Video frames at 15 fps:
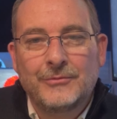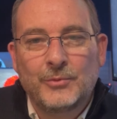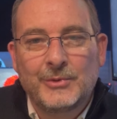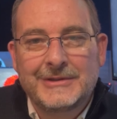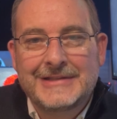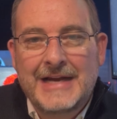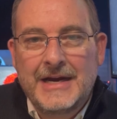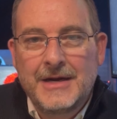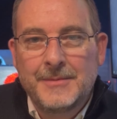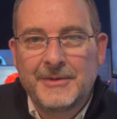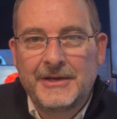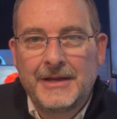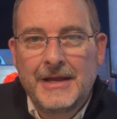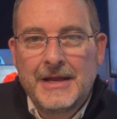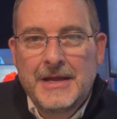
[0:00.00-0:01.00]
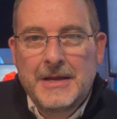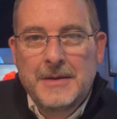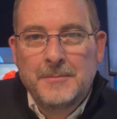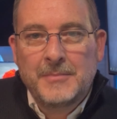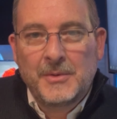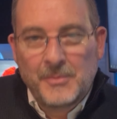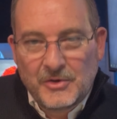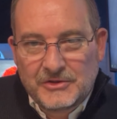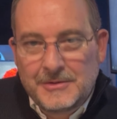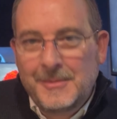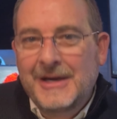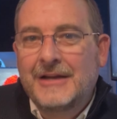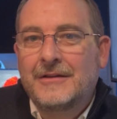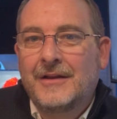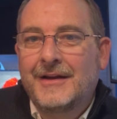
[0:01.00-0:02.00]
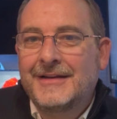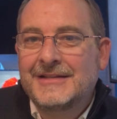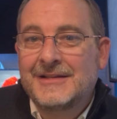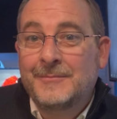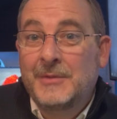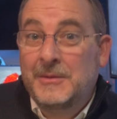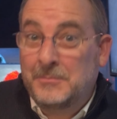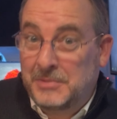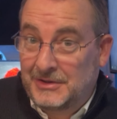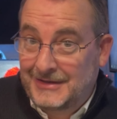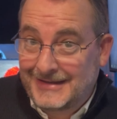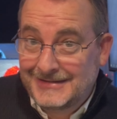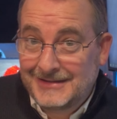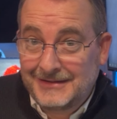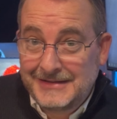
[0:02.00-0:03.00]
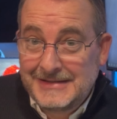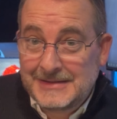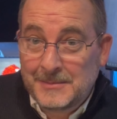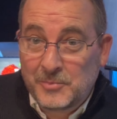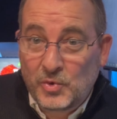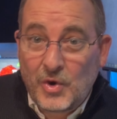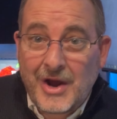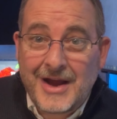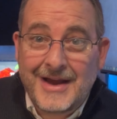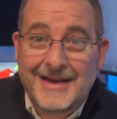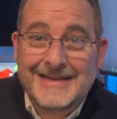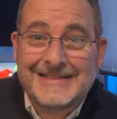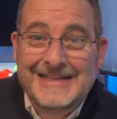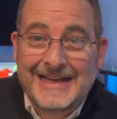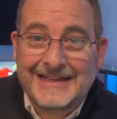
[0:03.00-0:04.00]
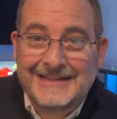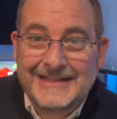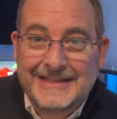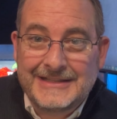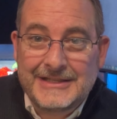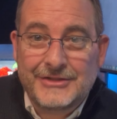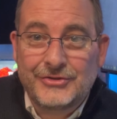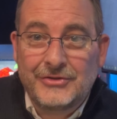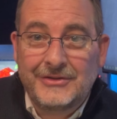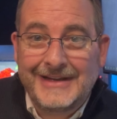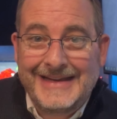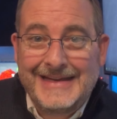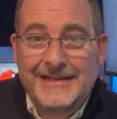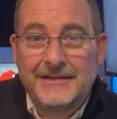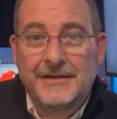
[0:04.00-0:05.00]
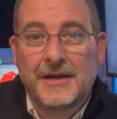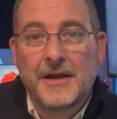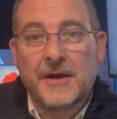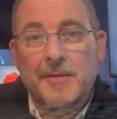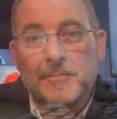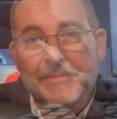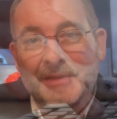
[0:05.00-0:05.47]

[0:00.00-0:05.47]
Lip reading: in retirement, but most of my clients have been pleasantly surprised at the additional income